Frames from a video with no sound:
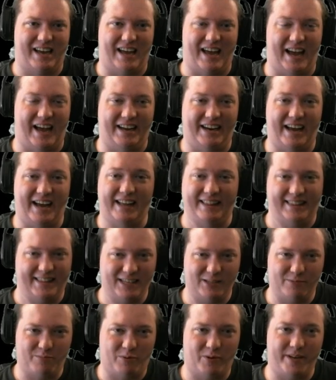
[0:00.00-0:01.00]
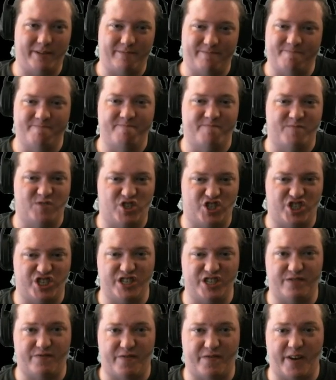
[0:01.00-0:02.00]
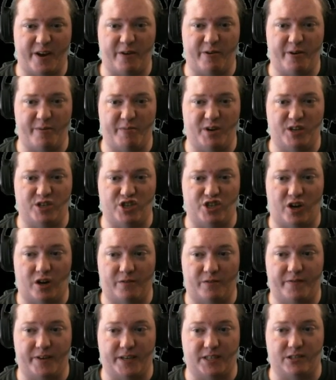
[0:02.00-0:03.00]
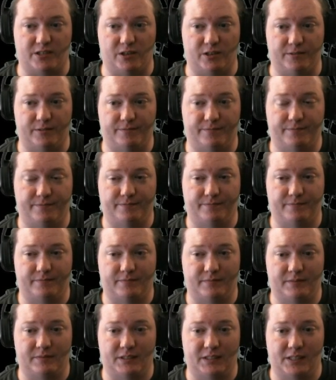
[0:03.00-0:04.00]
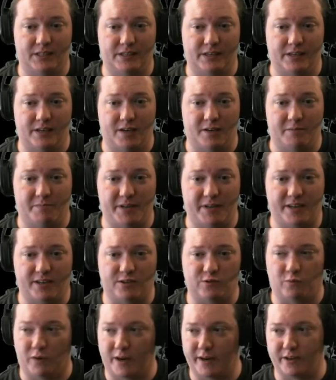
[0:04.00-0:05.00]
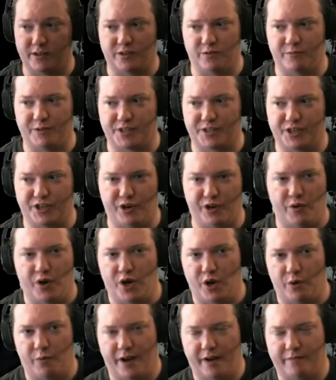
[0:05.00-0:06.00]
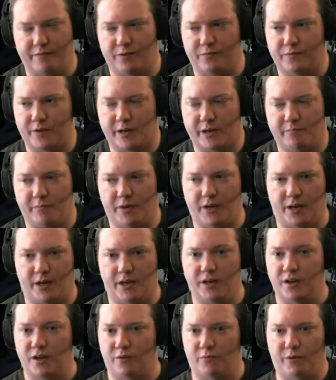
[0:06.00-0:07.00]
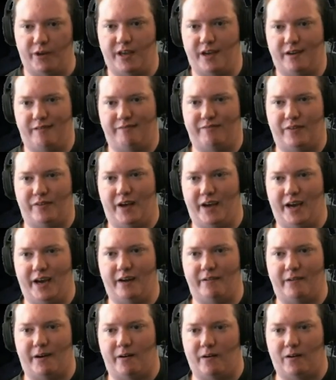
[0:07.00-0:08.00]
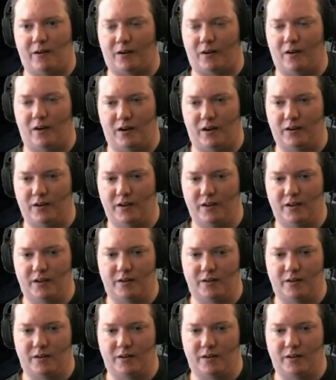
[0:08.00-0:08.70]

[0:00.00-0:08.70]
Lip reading: And at this point, she's very much our fixer. Because what else are we going to do? We have no freaking money. We can't fly out of Hong Kong.